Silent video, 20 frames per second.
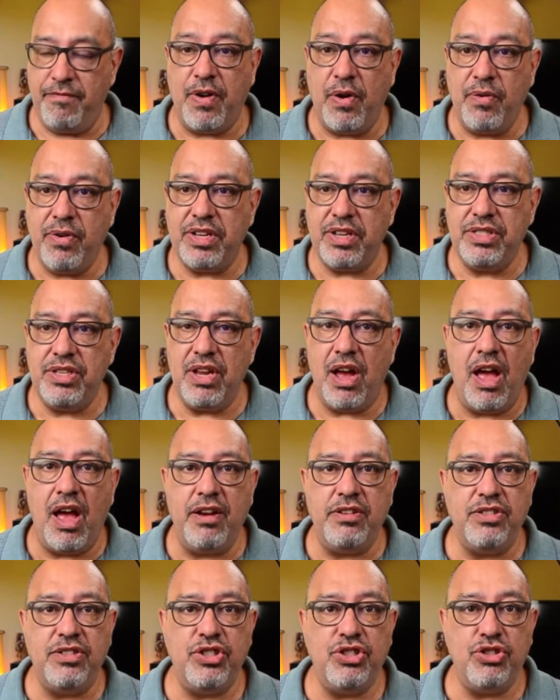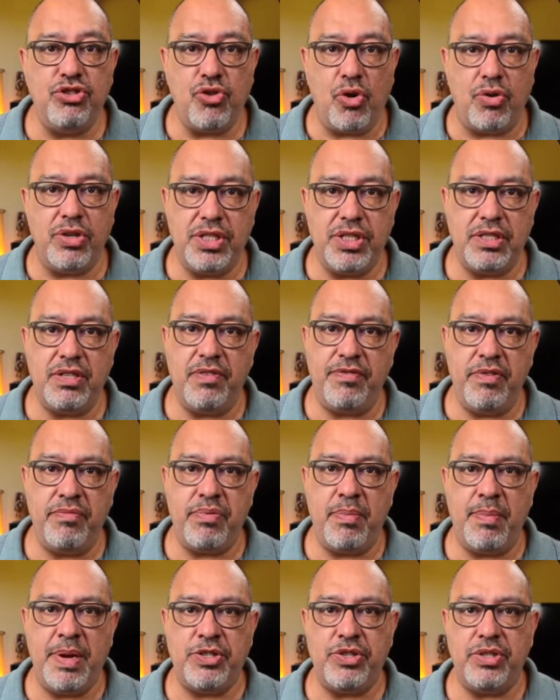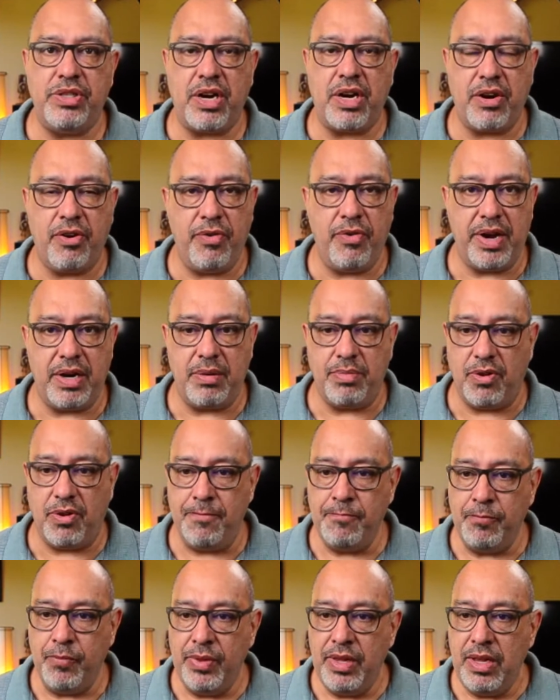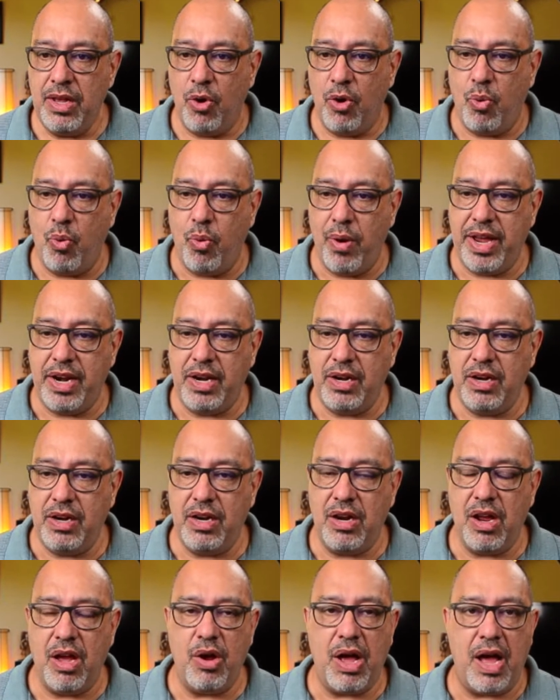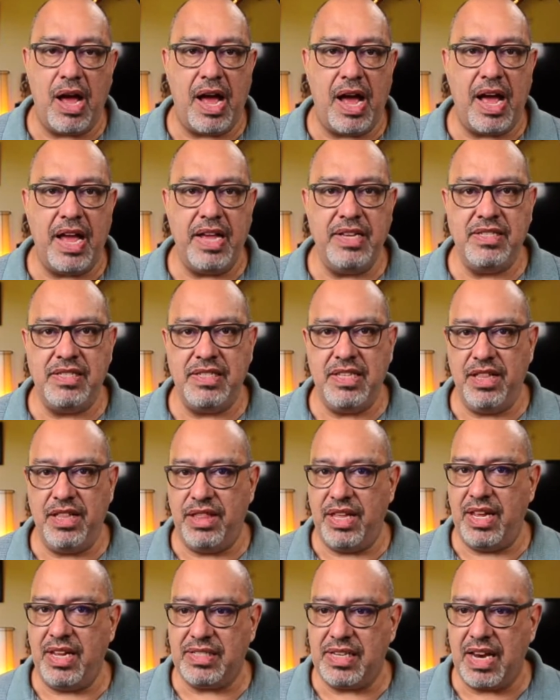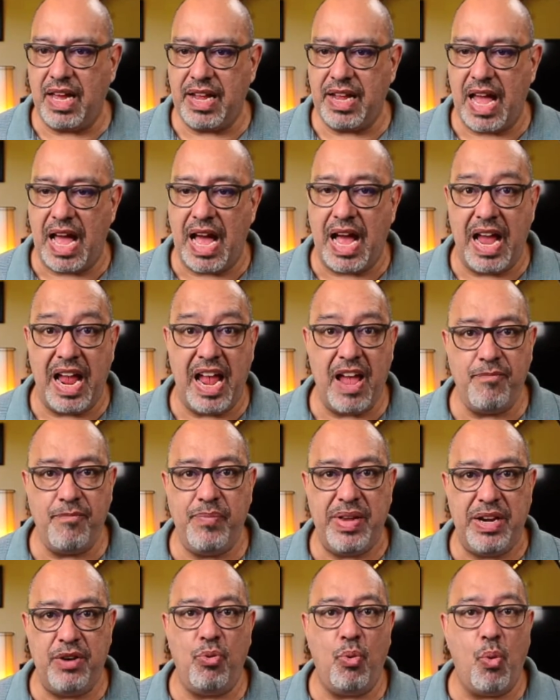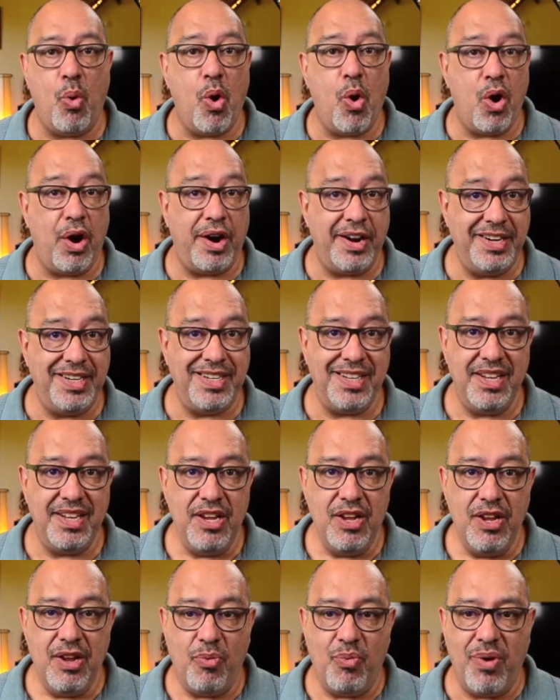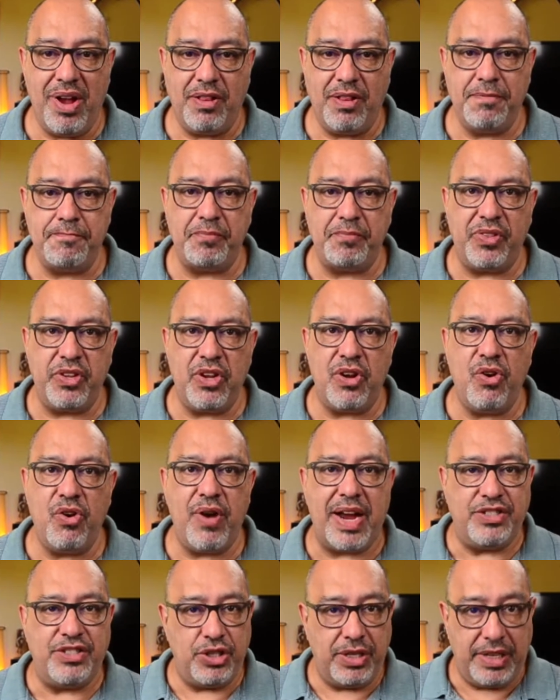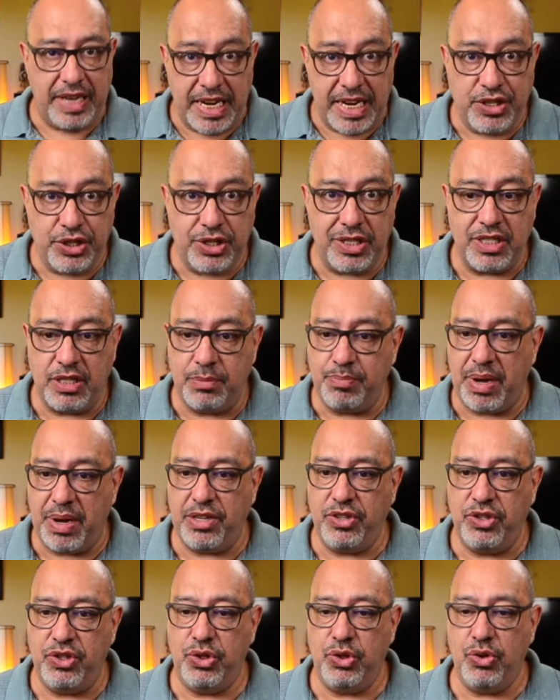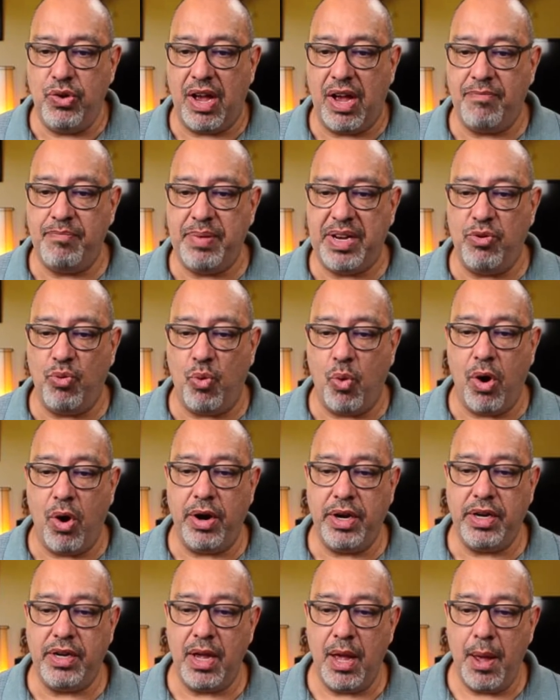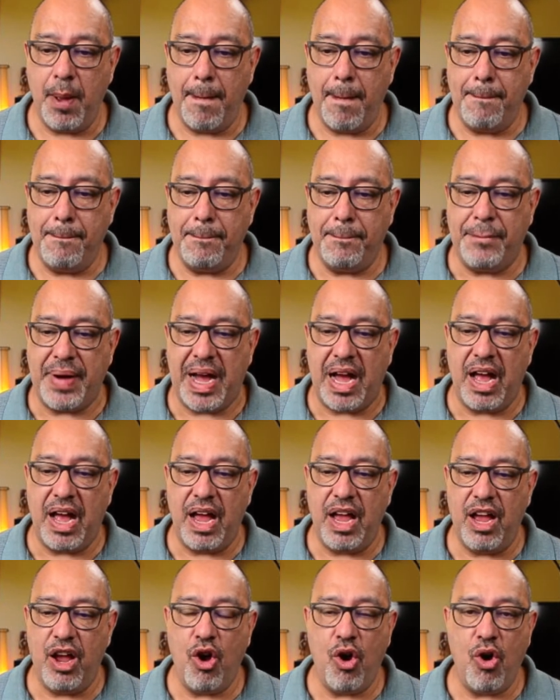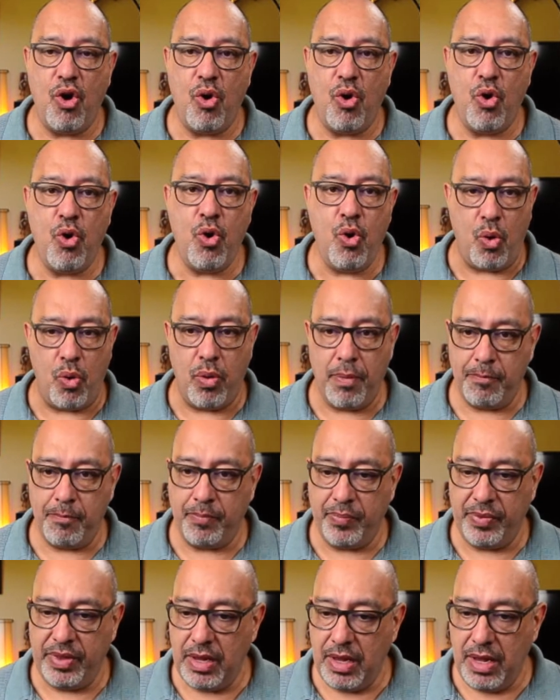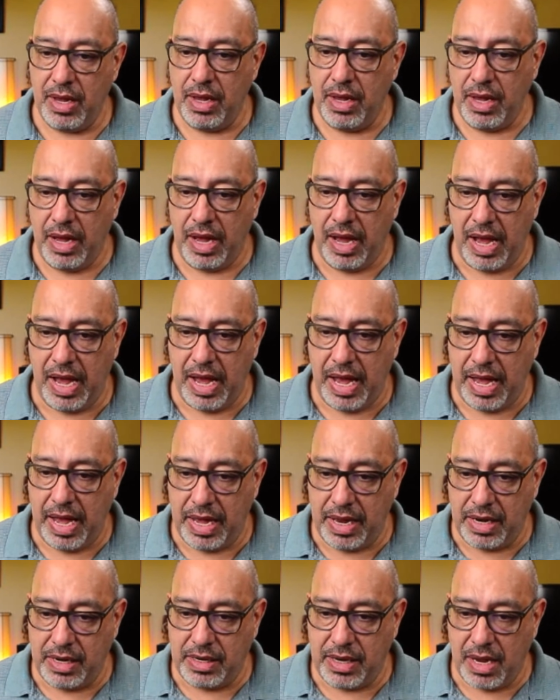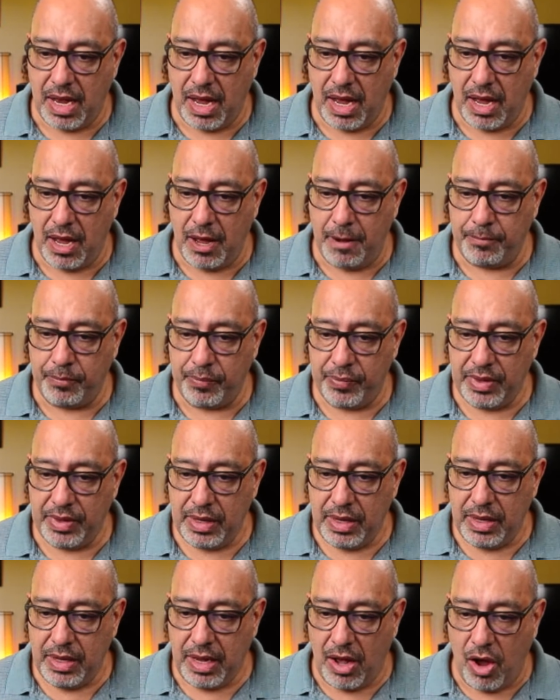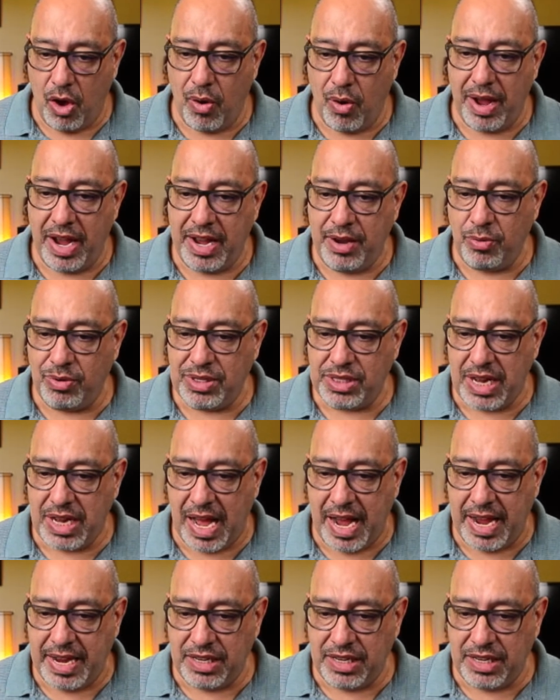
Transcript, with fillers: focus on sources of information that are credible. When I see things like, I have been warned, well, congratulations, but you have been warned by who? And, it was